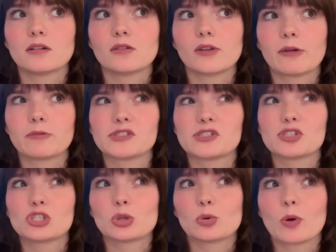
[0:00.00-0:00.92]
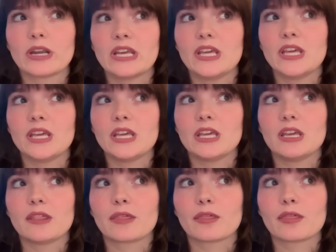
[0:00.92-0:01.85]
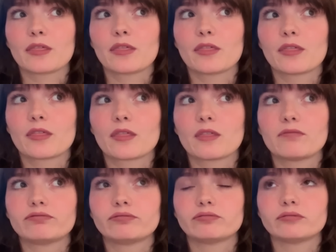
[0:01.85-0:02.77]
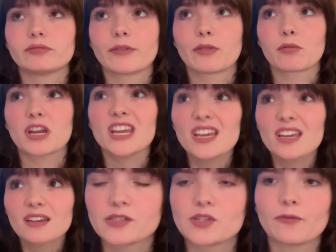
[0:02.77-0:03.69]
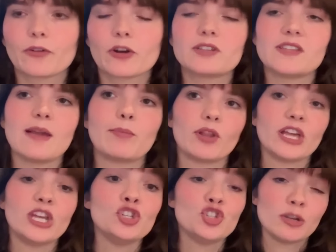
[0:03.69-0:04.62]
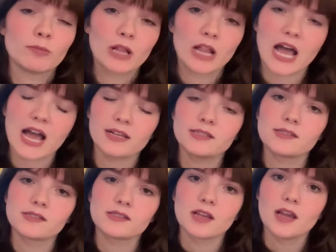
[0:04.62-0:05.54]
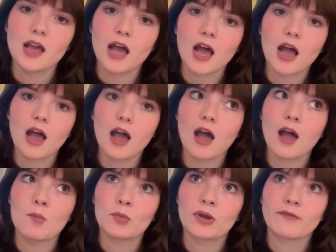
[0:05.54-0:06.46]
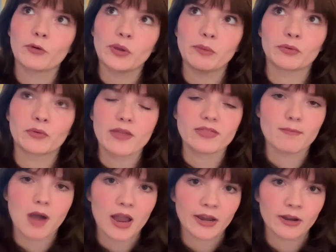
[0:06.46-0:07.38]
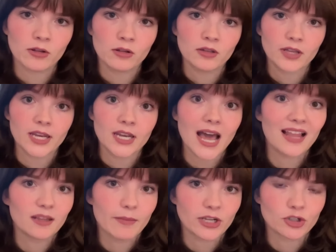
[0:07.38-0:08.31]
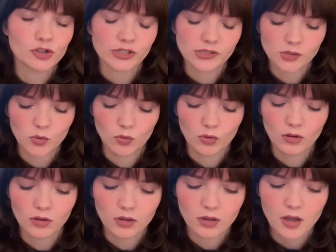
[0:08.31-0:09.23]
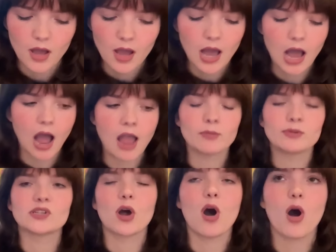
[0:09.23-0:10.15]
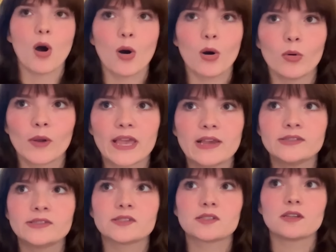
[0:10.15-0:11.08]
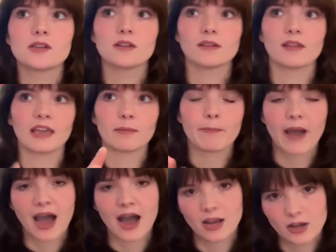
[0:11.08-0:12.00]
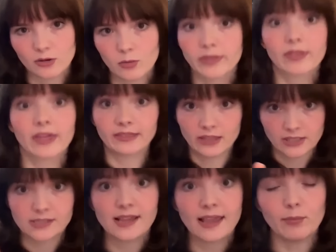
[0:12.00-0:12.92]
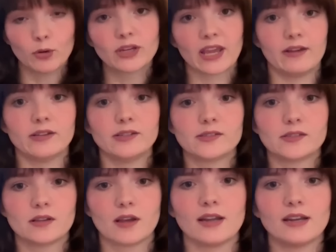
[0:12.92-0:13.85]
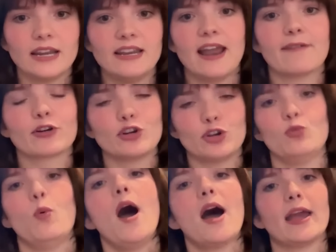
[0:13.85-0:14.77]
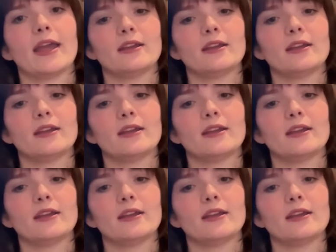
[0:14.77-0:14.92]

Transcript: when I was 23. So, for example, in gym class, um, whenever we would run the mile in elementary school, I was always like back with like the disabled kids. And I never knew okay. why